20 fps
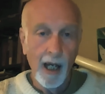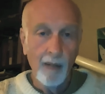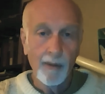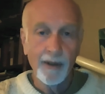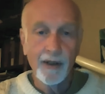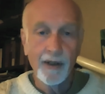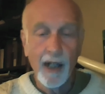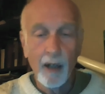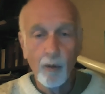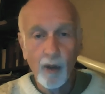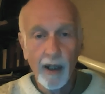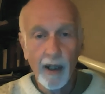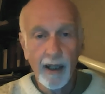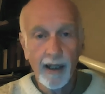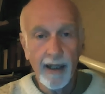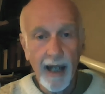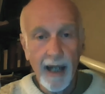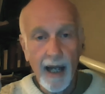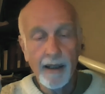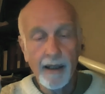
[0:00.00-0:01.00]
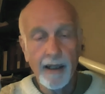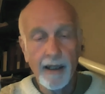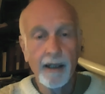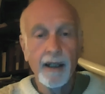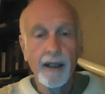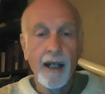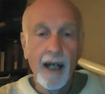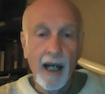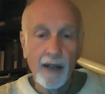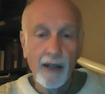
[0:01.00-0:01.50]
But then when it
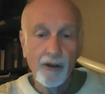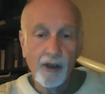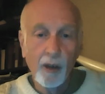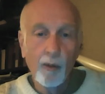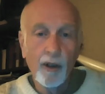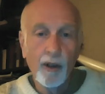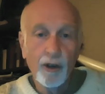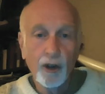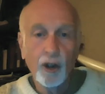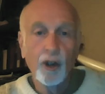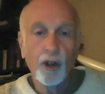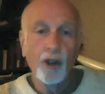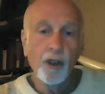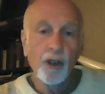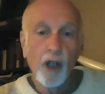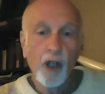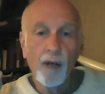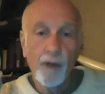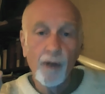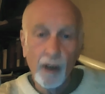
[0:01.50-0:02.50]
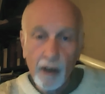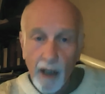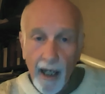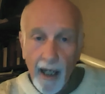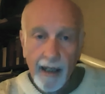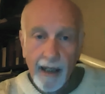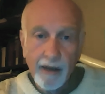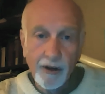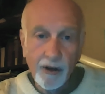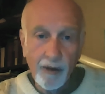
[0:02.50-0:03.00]
ended and someone turned on the
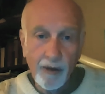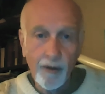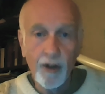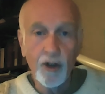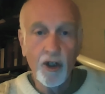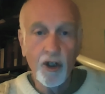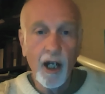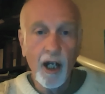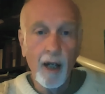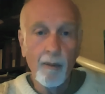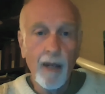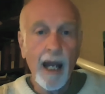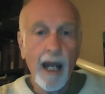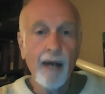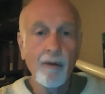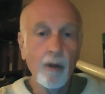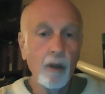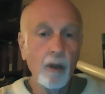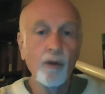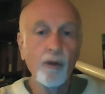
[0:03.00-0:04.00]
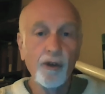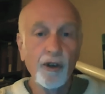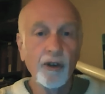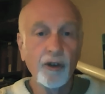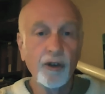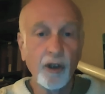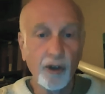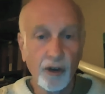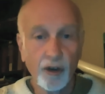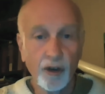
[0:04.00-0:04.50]
lights of the gym, everyone was
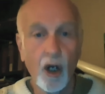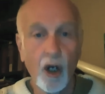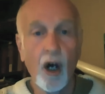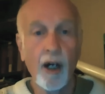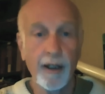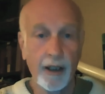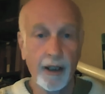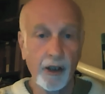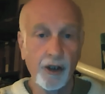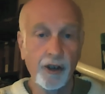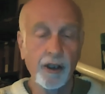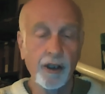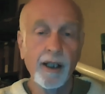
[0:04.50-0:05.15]
just astonished